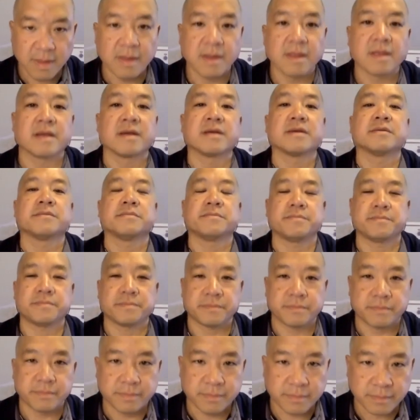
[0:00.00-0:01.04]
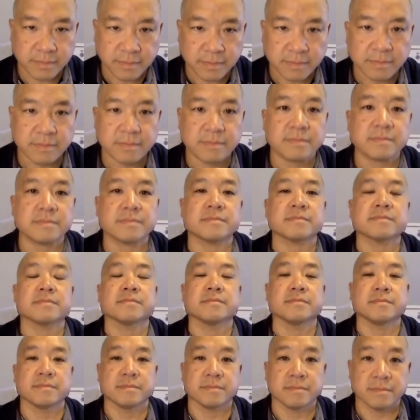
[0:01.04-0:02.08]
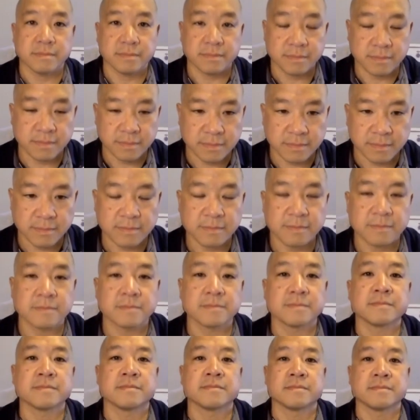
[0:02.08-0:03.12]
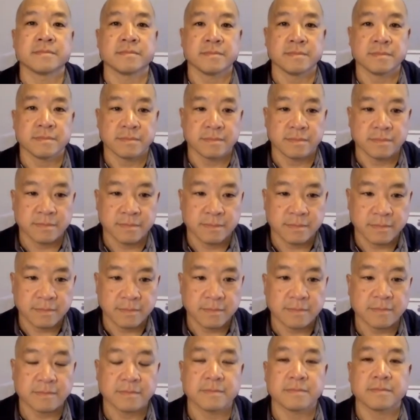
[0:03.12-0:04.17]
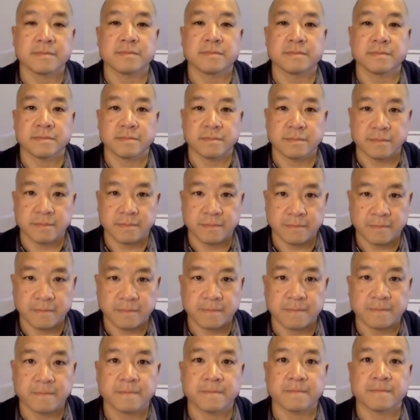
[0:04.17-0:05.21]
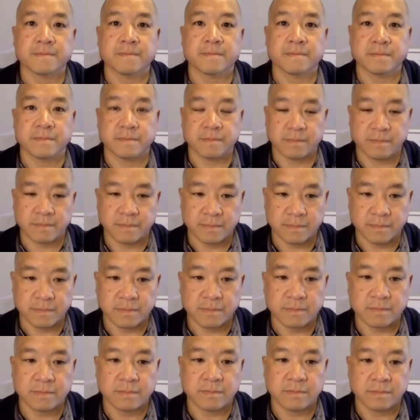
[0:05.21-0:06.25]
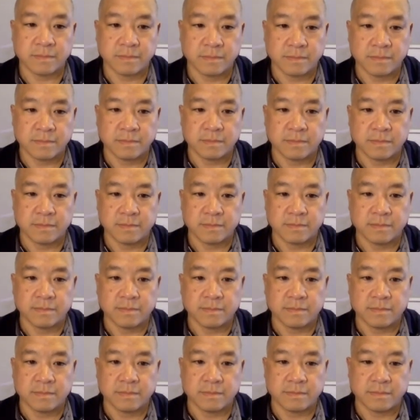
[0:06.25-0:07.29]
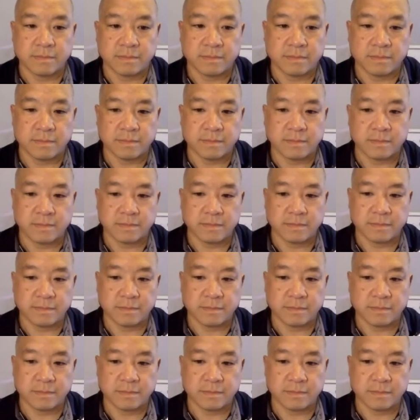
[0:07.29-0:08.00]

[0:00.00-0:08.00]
This person isn't speaking.